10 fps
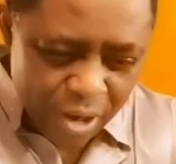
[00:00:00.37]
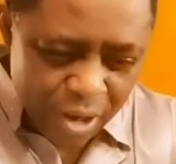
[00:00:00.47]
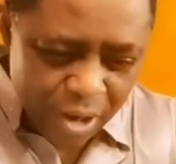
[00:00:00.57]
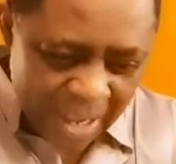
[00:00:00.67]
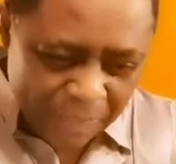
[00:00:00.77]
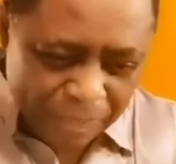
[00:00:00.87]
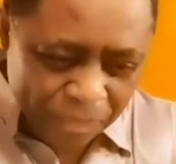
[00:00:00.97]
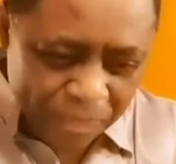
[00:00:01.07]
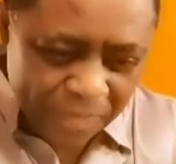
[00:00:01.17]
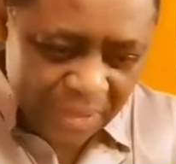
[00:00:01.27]
um,
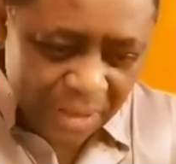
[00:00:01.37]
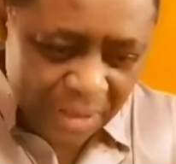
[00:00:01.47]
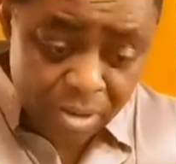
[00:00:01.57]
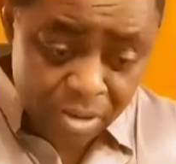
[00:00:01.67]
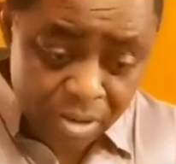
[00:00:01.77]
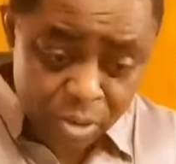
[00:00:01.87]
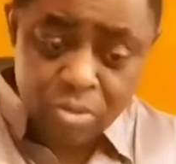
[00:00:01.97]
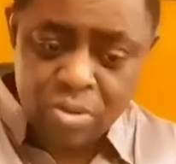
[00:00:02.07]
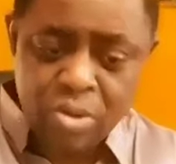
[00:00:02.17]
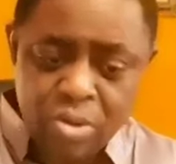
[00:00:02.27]
do you
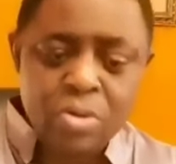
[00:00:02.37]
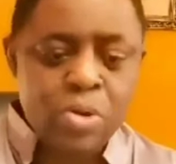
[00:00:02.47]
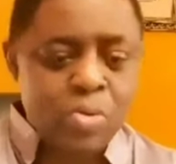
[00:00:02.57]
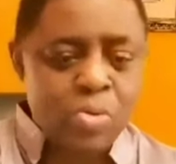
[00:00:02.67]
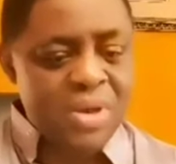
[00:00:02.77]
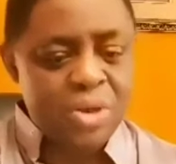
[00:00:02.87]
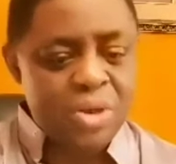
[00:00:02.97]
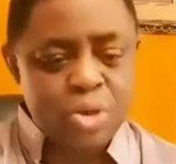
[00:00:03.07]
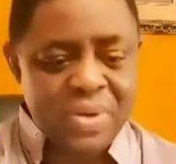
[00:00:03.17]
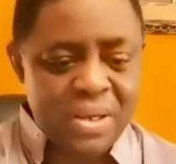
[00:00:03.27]
do you do you want me
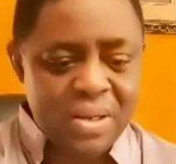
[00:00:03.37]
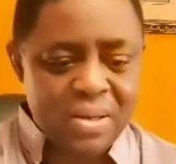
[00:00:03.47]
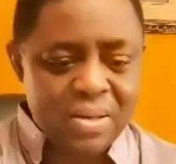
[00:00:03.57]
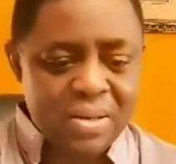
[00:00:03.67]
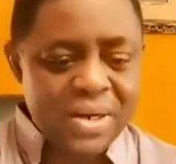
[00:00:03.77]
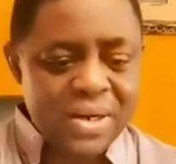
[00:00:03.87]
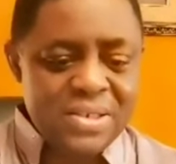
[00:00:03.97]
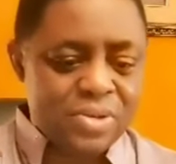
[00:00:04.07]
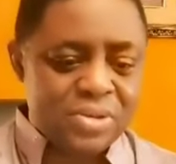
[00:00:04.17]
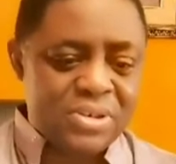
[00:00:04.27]
to be
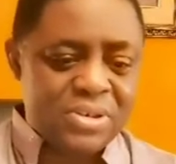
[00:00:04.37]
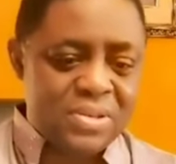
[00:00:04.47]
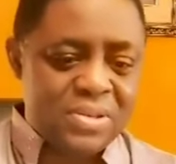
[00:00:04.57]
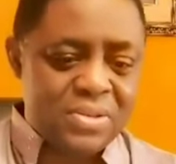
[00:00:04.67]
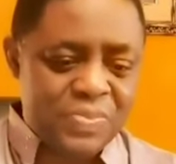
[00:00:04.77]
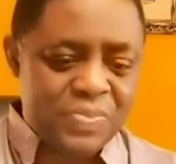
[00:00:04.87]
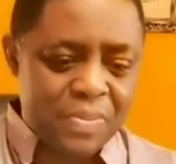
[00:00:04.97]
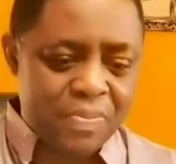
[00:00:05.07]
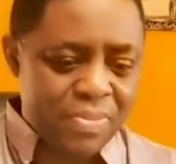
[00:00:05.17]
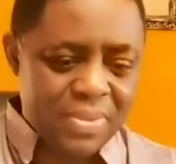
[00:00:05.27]
honest or just speak,
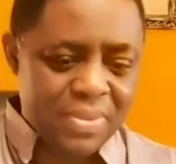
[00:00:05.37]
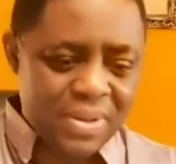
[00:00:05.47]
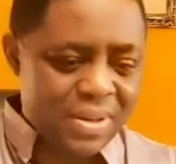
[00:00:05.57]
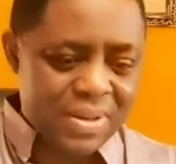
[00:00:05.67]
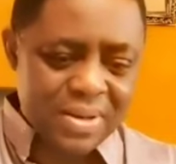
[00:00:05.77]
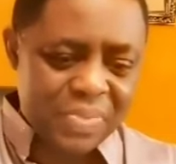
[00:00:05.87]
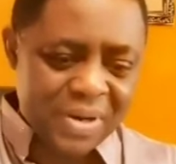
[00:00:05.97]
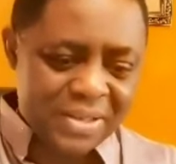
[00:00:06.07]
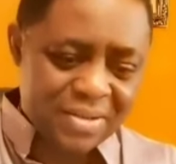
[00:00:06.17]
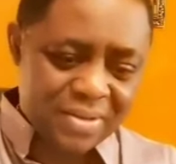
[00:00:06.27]
you know,
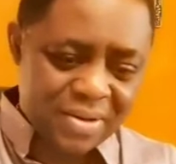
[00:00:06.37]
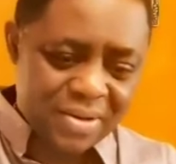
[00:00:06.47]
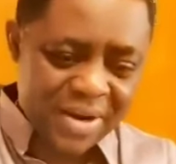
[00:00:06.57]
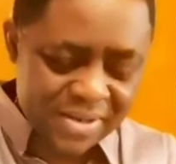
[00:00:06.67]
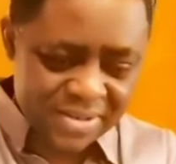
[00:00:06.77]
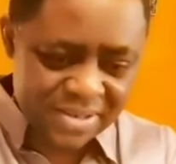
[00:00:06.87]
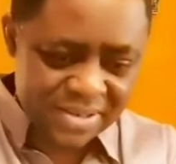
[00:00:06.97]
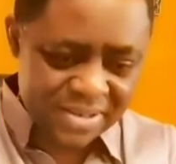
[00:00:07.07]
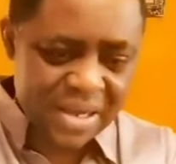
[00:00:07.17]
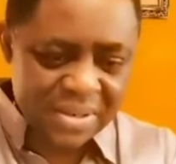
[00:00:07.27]
political correctness
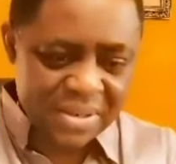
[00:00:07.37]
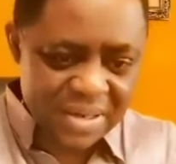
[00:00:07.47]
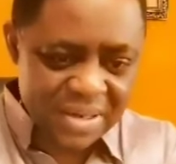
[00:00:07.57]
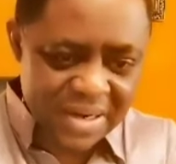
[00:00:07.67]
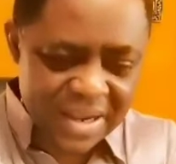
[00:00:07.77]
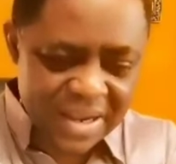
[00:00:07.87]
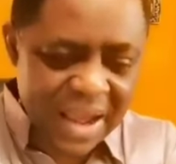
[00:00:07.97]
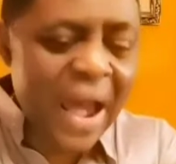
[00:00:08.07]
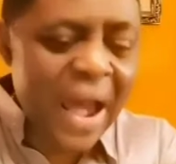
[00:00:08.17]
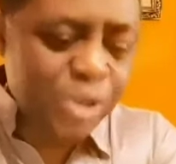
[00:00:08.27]
here? But I,
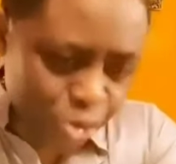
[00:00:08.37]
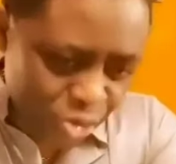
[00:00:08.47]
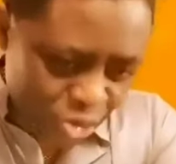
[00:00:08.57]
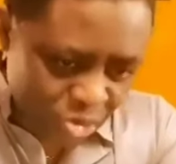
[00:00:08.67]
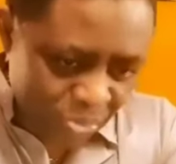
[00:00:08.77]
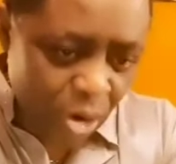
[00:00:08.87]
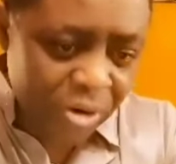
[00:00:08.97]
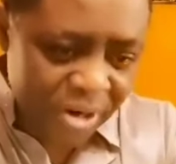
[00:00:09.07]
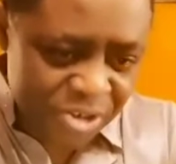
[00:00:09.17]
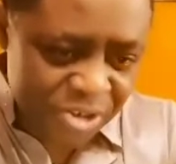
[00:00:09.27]
I choose to be
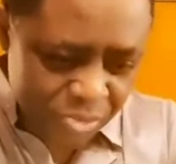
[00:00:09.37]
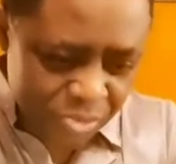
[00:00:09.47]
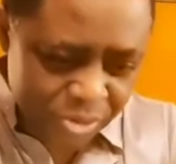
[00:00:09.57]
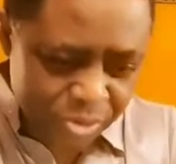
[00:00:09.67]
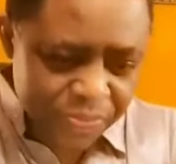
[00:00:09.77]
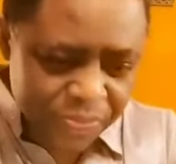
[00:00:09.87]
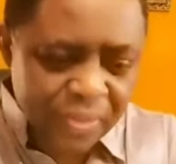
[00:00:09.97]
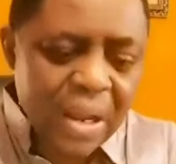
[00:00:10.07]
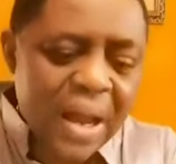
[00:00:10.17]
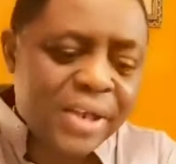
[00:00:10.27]
honest with you.
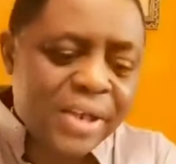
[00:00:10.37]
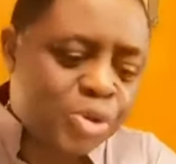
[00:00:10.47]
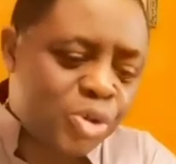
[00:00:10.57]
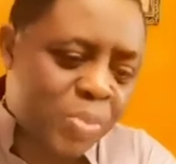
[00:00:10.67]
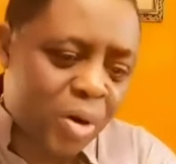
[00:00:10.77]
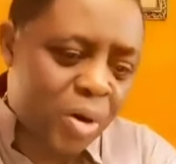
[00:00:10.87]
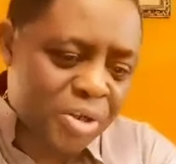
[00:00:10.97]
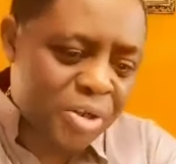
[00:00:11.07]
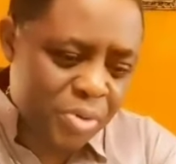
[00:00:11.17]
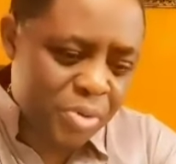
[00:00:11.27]
I choose to be
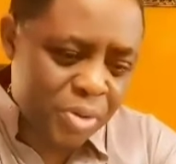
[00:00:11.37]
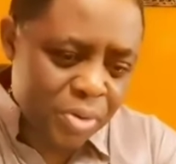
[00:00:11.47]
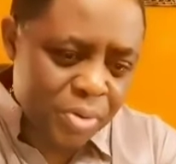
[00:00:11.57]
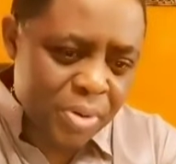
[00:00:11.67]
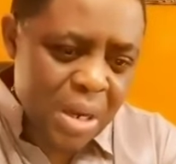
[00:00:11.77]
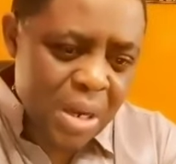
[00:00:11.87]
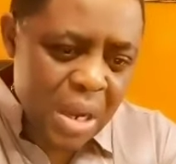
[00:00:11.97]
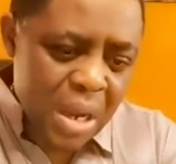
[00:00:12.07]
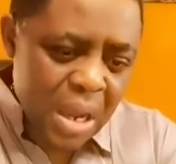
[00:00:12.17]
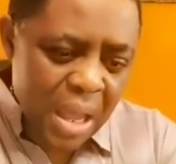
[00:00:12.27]
honest with you,
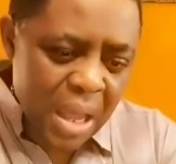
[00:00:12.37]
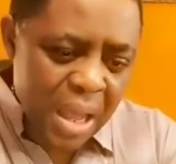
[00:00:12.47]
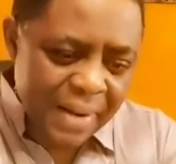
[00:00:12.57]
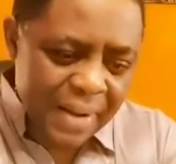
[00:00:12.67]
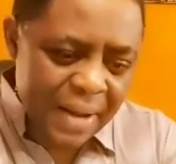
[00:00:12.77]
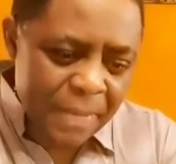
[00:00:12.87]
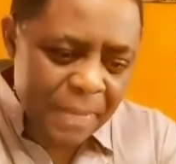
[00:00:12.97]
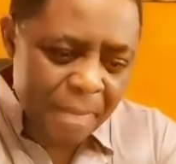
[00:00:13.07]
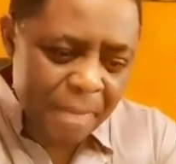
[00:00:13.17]
and um,